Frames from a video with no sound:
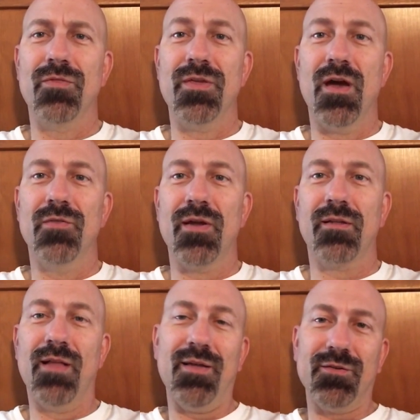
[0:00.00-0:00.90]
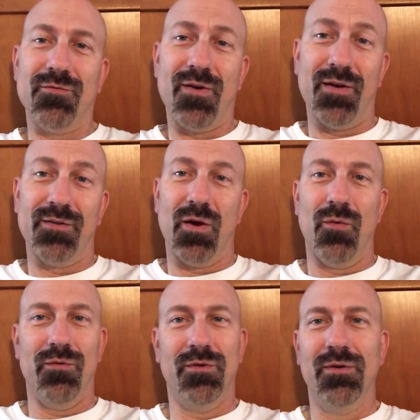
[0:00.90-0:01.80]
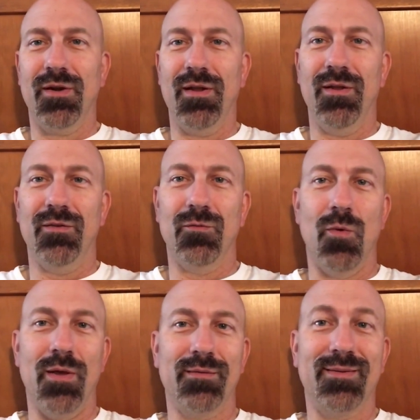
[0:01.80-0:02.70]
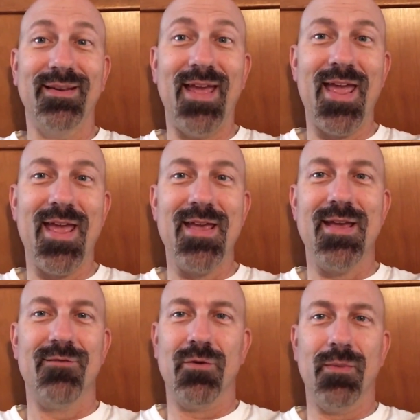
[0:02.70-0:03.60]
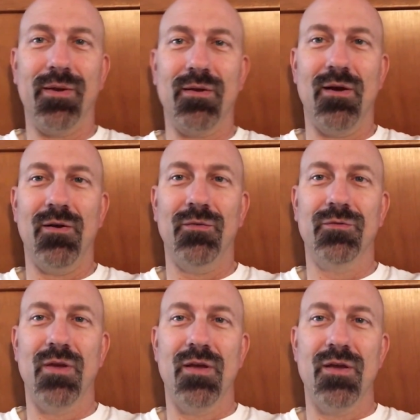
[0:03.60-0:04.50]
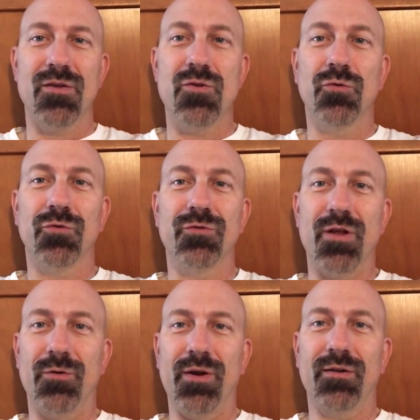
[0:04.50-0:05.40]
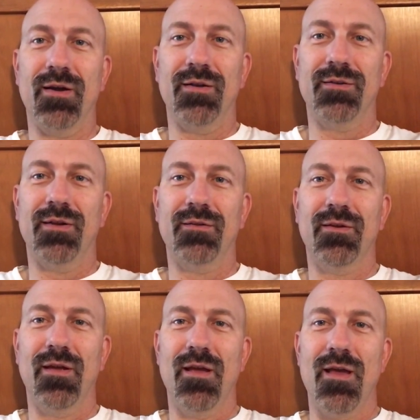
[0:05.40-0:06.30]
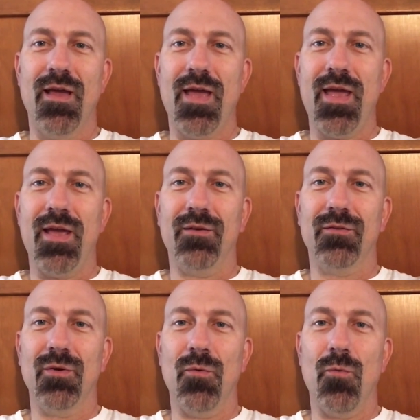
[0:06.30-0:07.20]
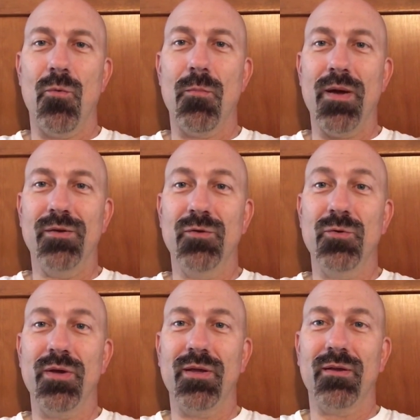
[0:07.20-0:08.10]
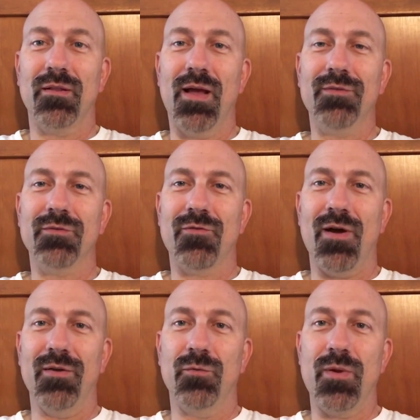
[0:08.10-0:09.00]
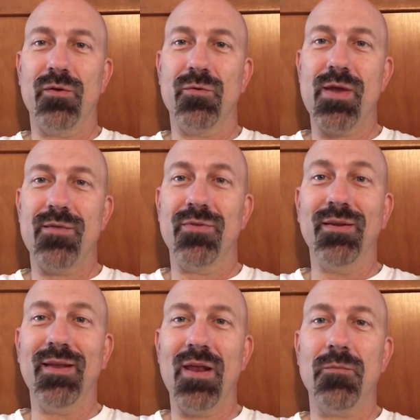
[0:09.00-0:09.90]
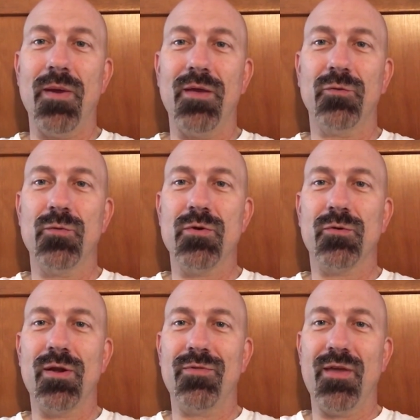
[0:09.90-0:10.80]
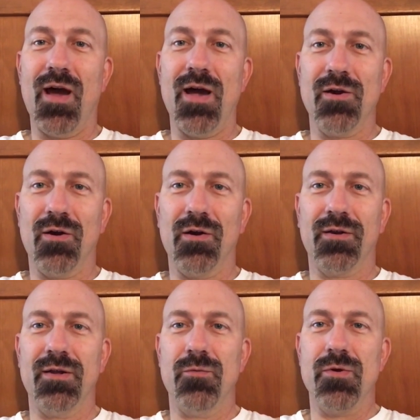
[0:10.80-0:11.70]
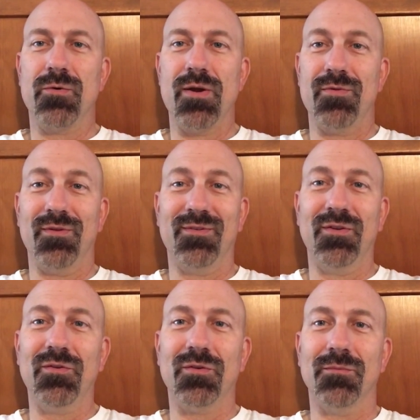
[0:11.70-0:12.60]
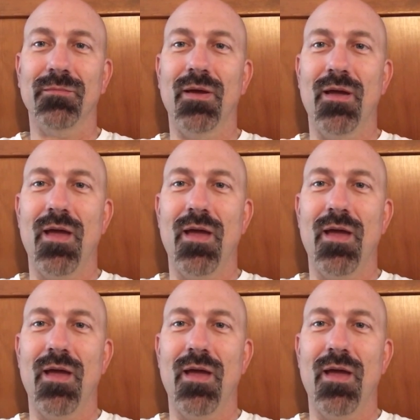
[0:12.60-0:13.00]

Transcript: The online classifieds, however, is what today everybody calls user generated content. And so by doing classifieds, we create the database, we create the hierarchy, we create the system,